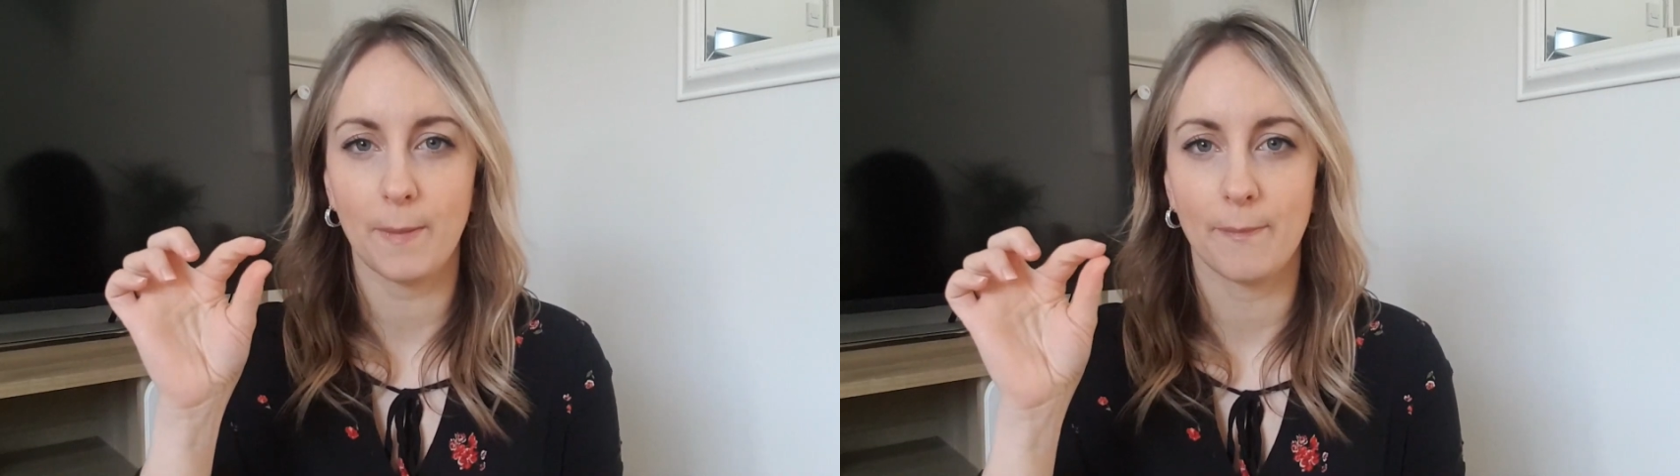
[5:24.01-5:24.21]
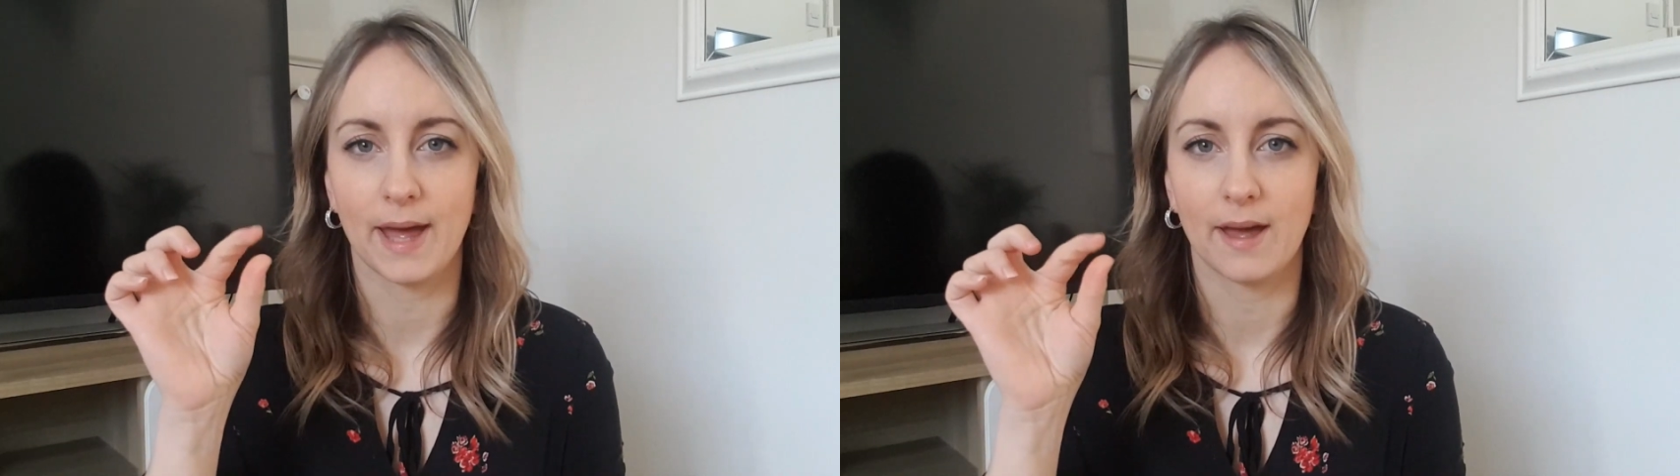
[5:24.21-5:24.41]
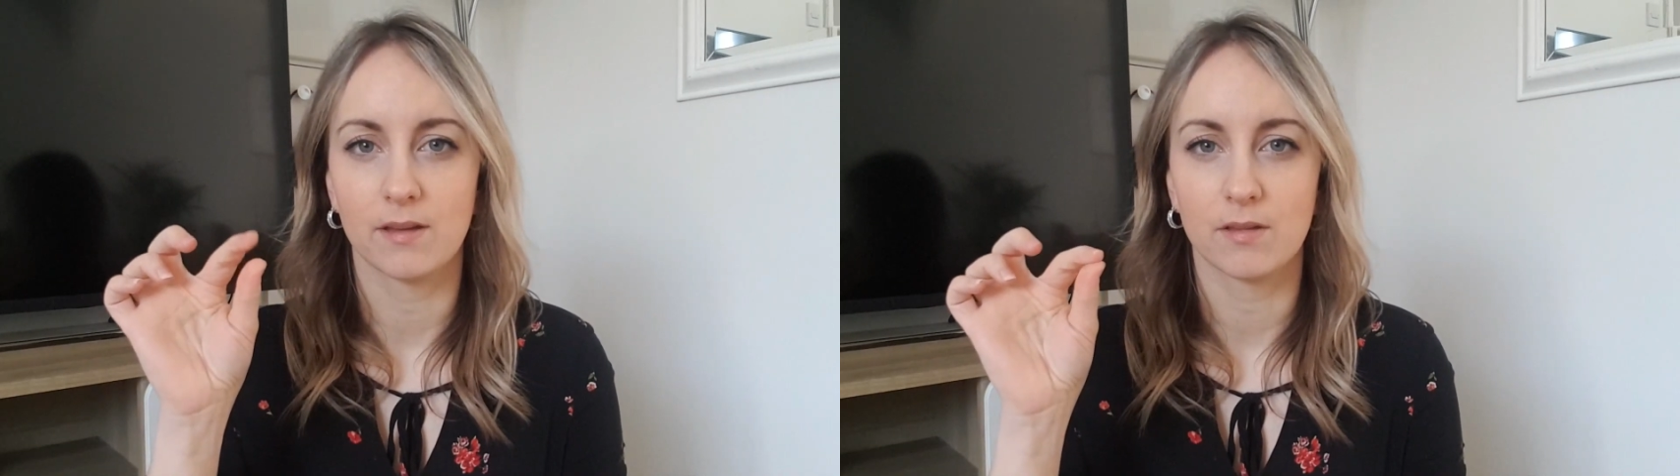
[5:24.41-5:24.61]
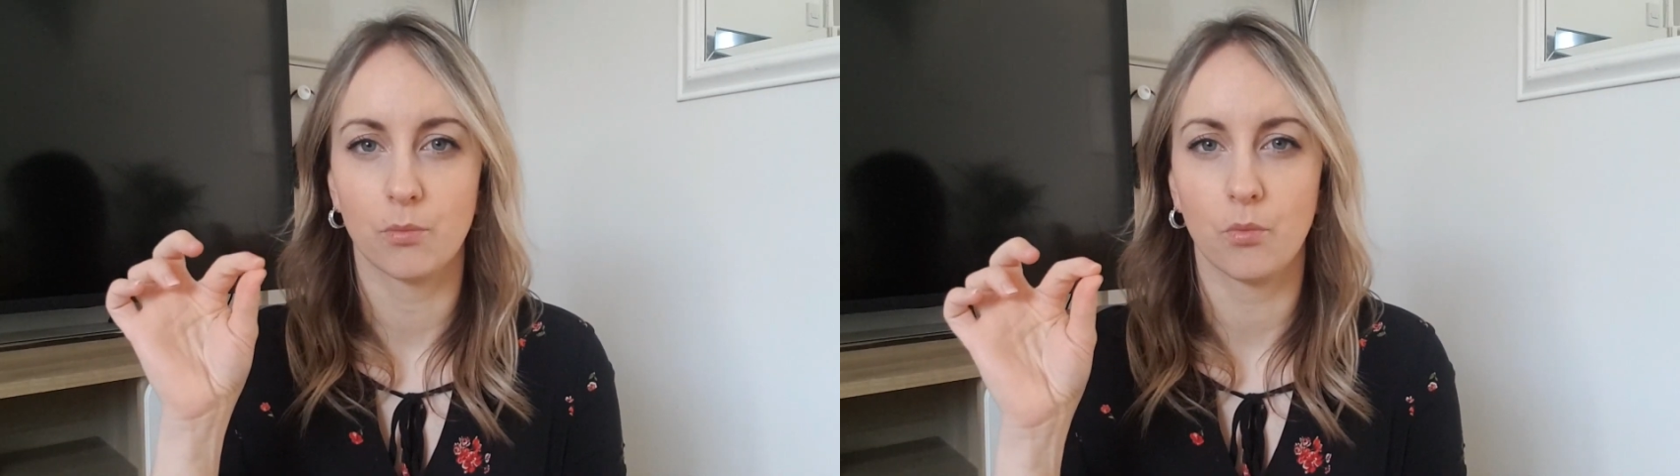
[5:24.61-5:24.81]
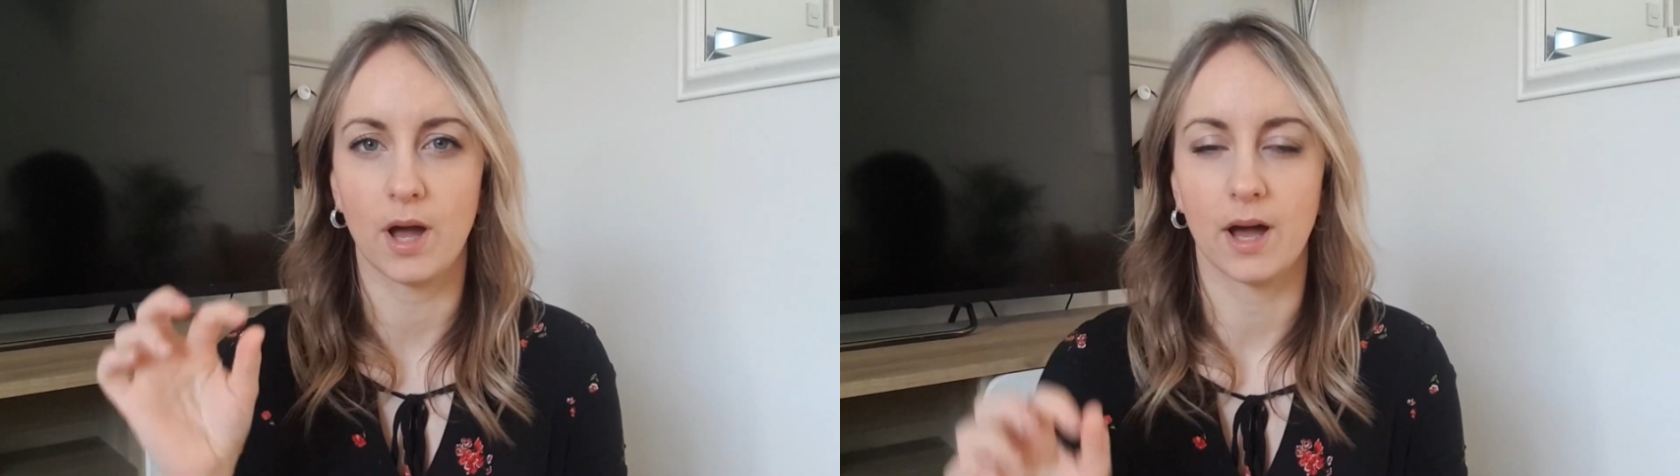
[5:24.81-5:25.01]
pipette
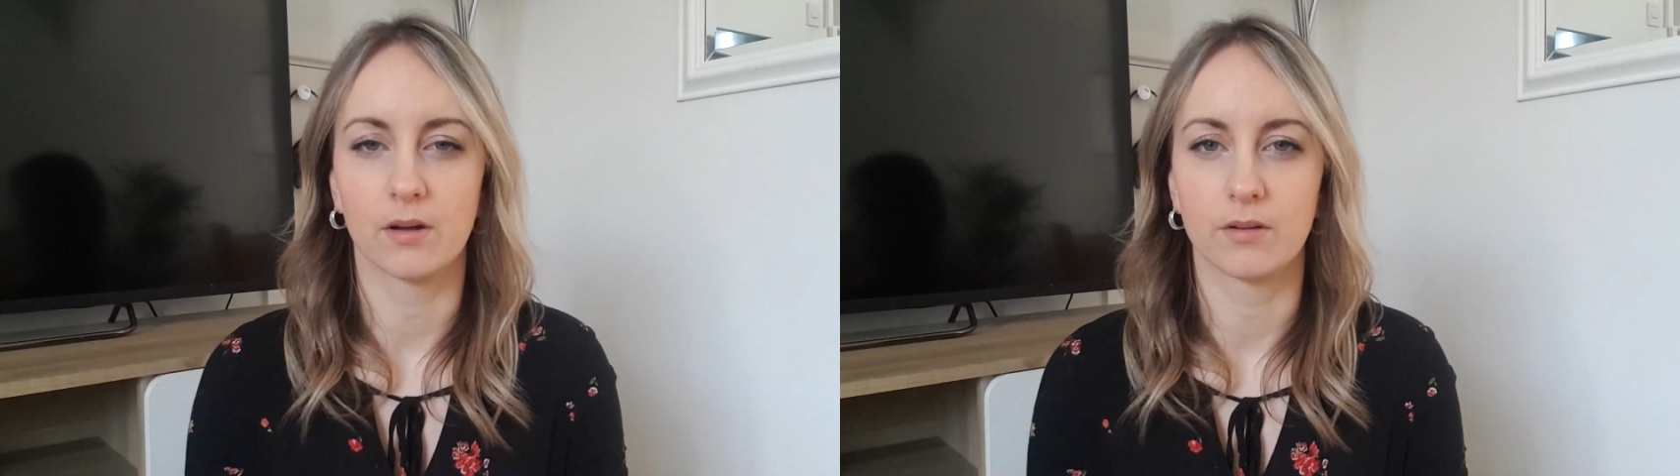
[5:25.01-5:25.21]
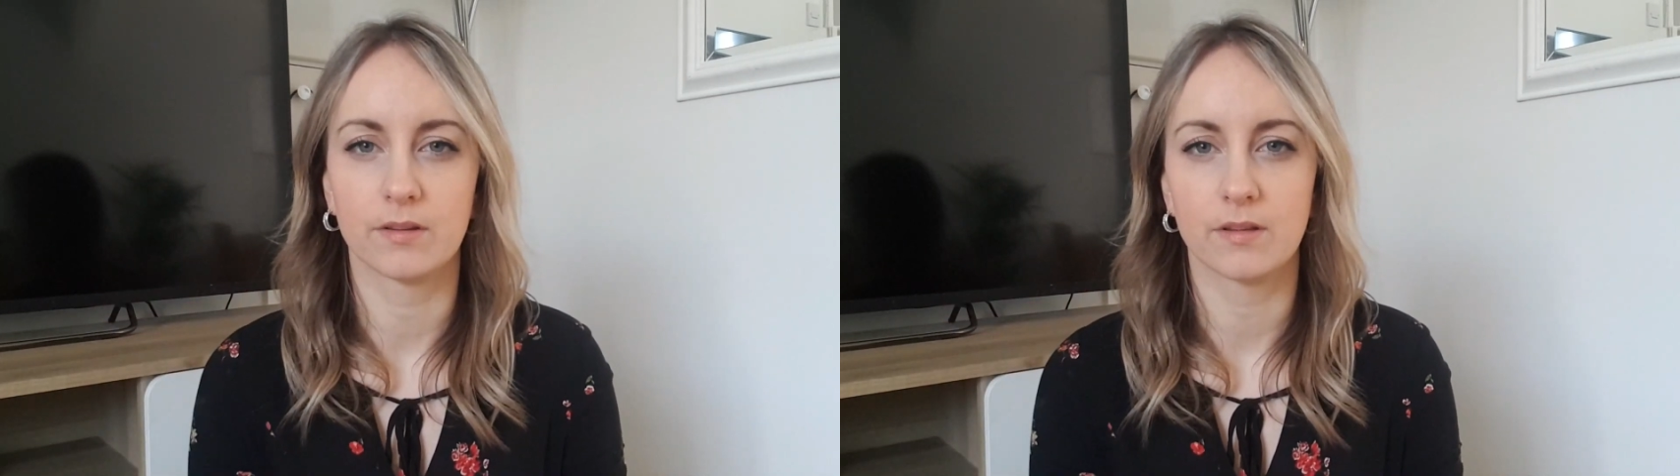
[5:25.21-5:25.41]
as well.